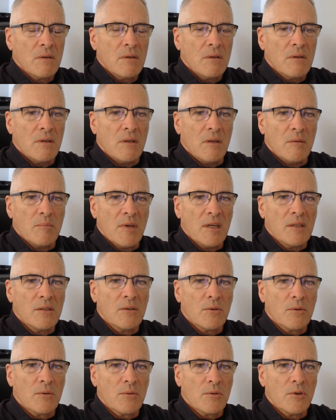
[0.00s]
And in my
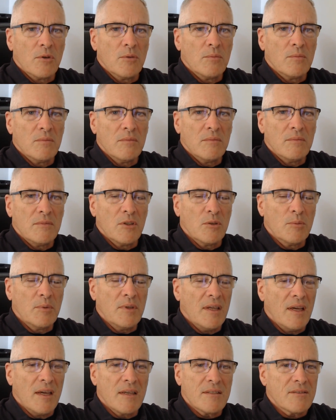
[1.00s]
little group,
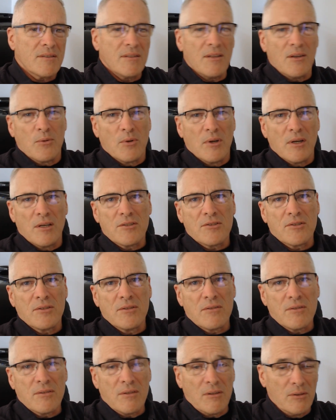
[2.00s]
nobody asked any
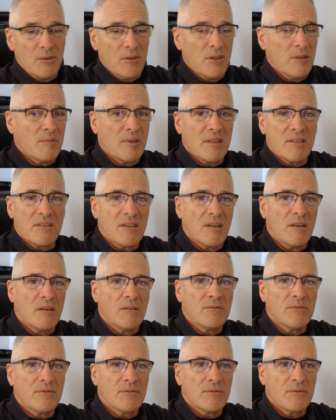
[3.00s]
questions, including
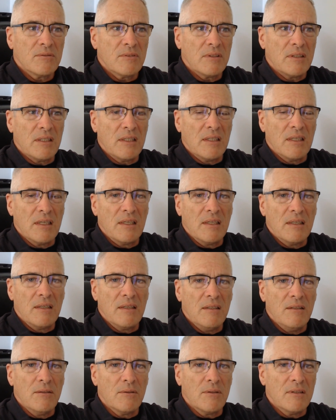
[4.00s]
myself, and
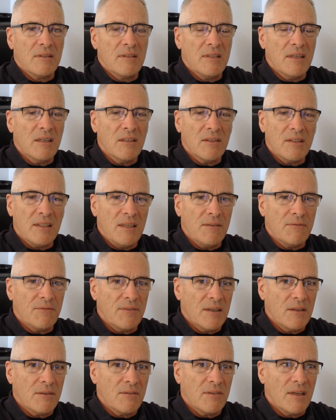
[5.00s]
you could tell that he
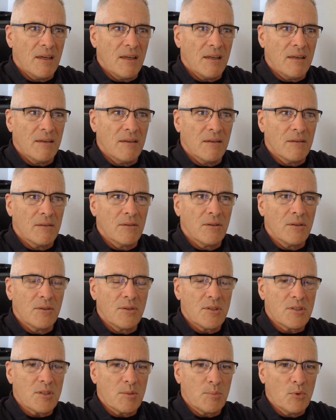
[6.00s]
found that a little
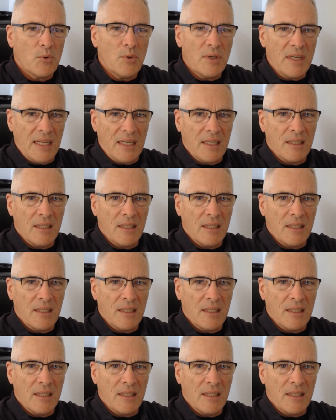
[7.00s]
disappointing.